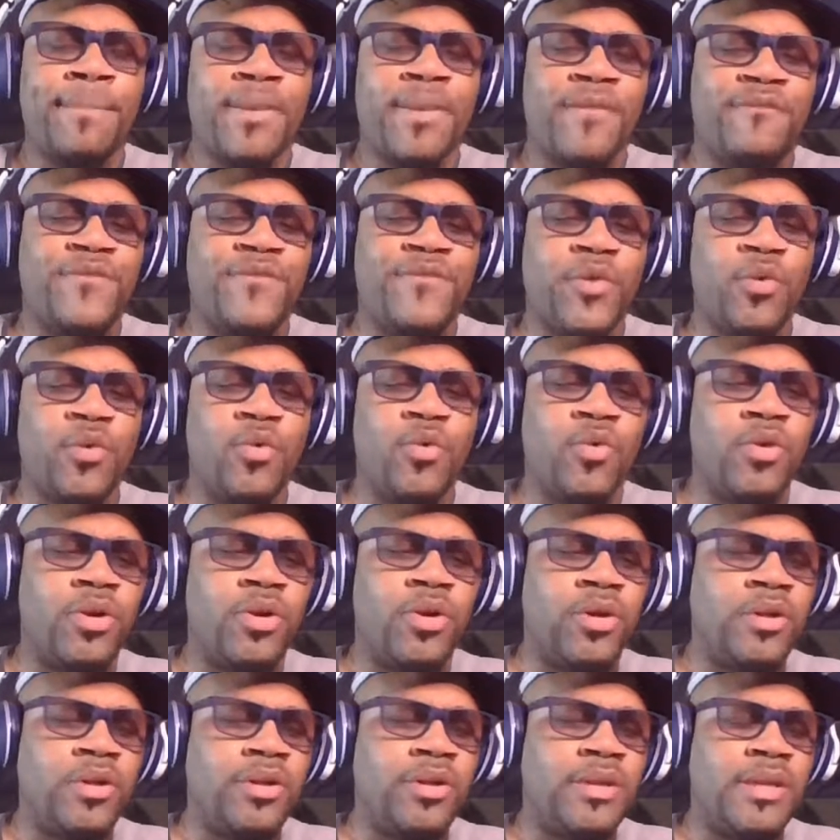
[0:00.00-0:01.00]

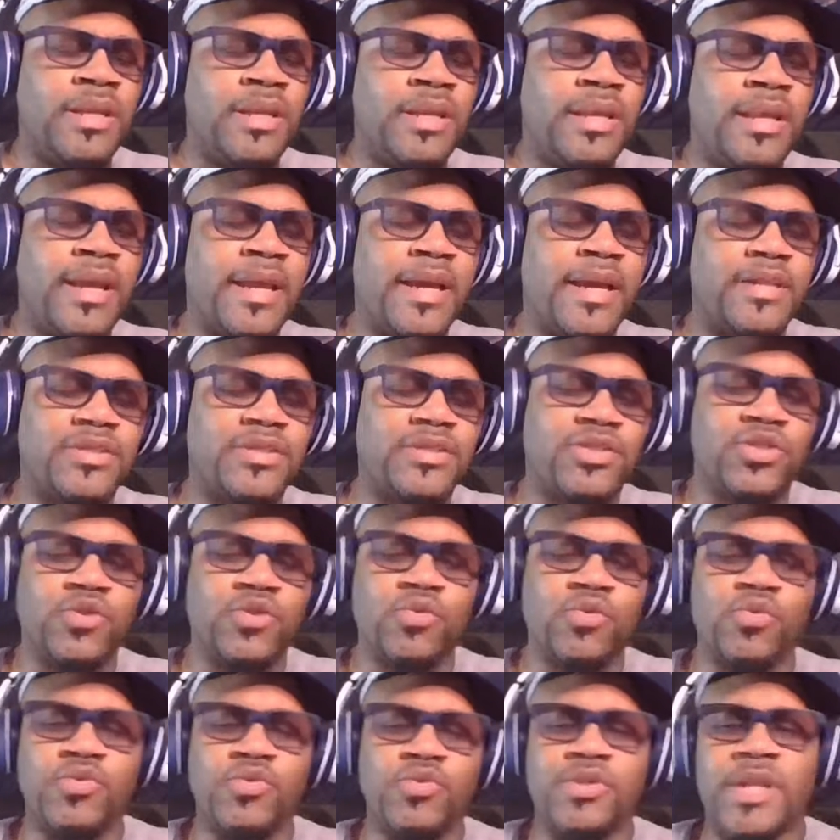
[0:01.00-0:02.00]
for next
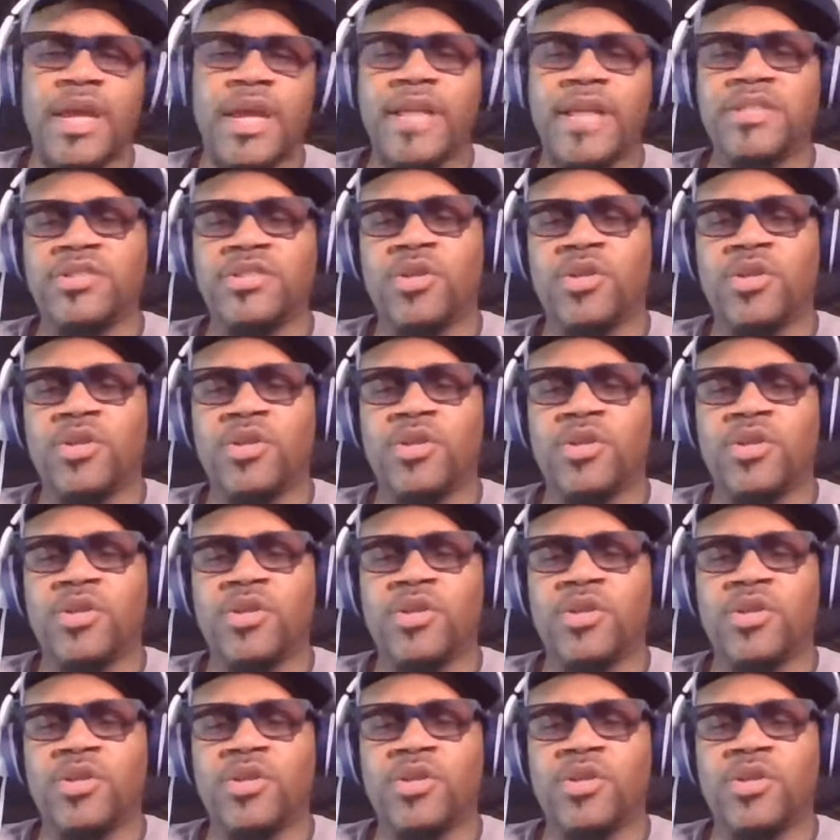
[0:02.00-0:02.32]
Tuesday.